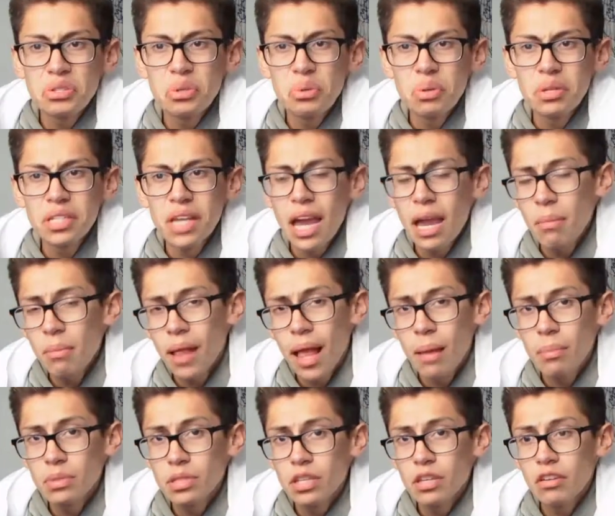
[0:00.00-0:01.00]
do a time
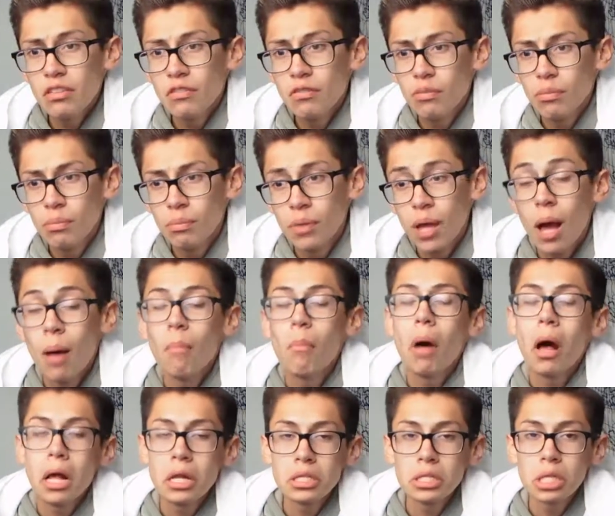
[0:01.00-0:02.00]
lapse of a
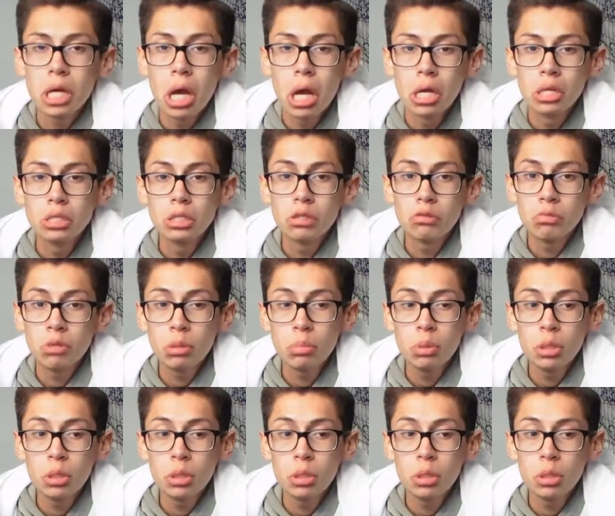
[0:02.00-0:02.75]
montage of me